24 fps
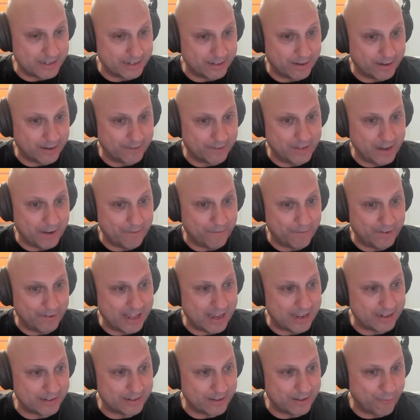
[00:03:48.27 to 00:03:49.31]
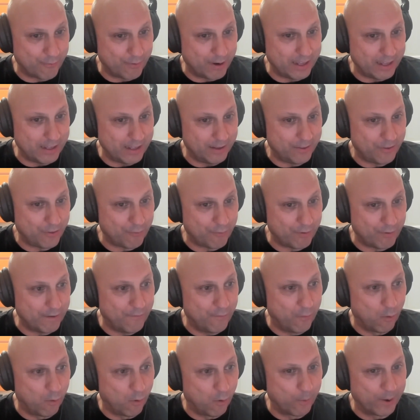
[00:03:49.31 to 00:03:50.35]
and I've definitely had 3 or
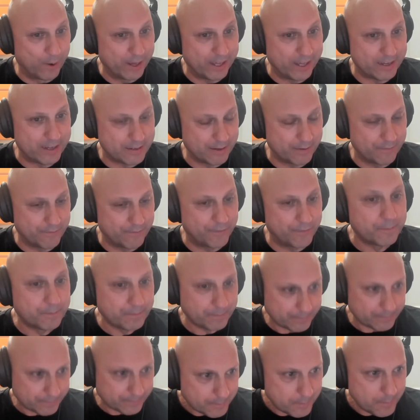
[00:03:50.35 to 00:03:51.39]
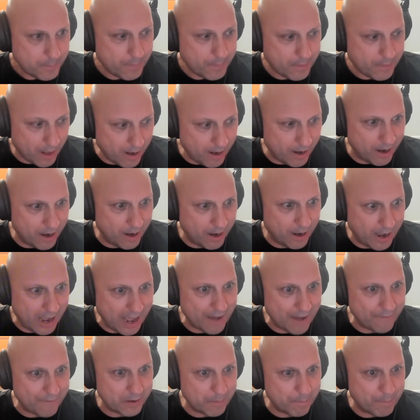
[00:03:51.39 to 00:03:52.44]
4 weeks of
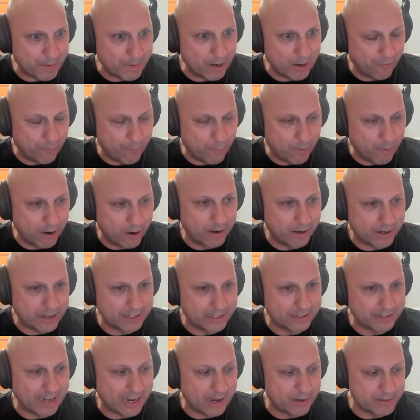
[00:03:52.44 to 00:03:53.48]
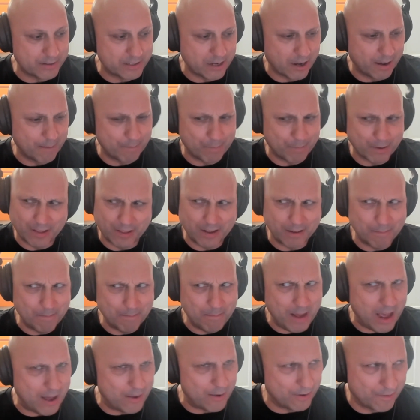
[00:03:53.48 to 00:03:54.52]
having to be off work and downtime. But the
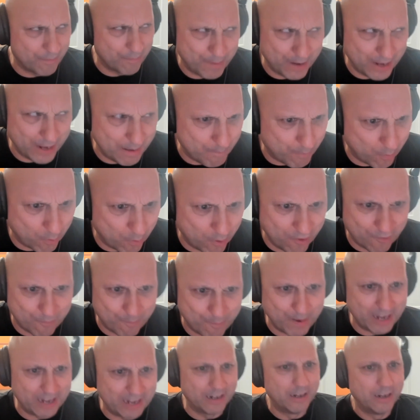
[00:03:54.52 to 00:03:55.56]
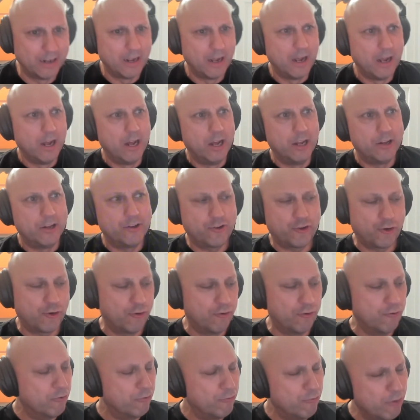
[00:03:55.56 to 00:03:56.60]
amount of people who've been
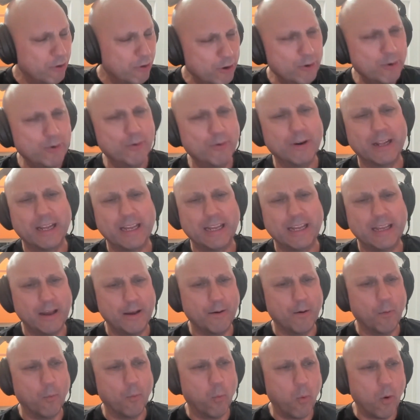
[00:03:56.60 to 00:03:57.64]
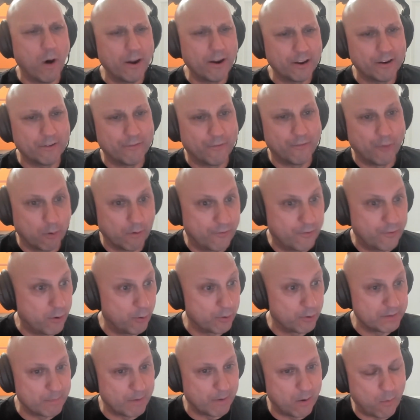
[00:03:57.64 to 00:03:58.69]
truly wonderful, of
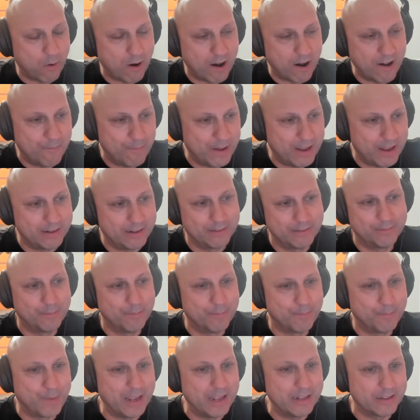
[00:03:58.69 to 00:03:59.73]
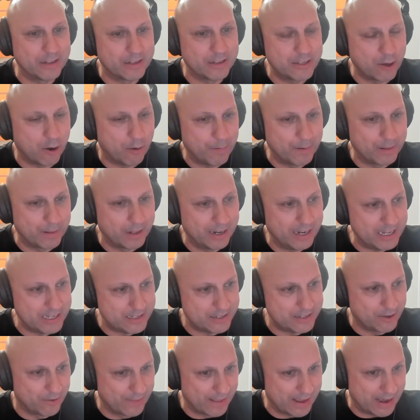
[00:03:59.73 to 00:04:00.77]
course, my wife being the top of the
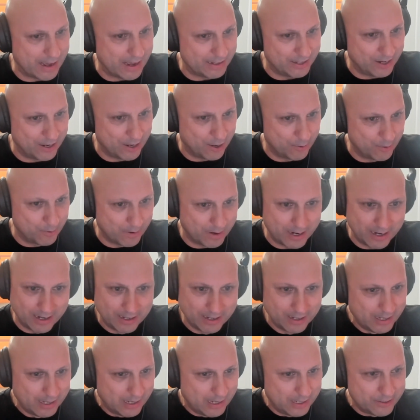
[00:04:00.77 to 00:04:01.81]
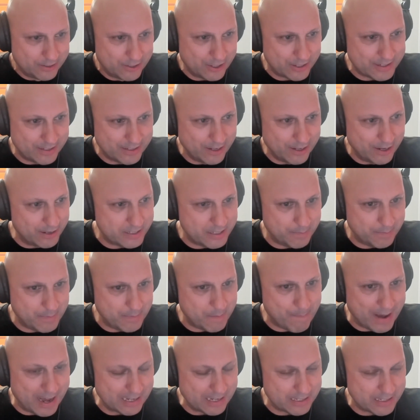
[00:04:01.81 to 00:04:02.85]
list on that, you know, just nursing me
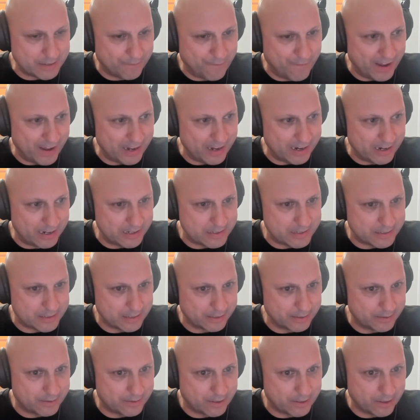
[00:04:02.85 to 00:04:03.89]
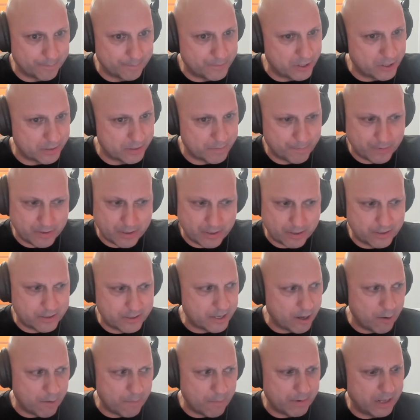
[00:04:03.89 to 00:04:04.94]
back to fitness, and just
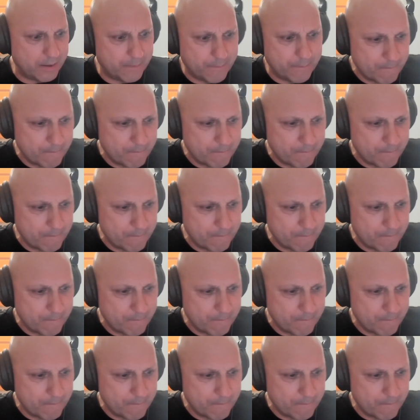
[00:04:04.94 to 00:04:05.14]
so many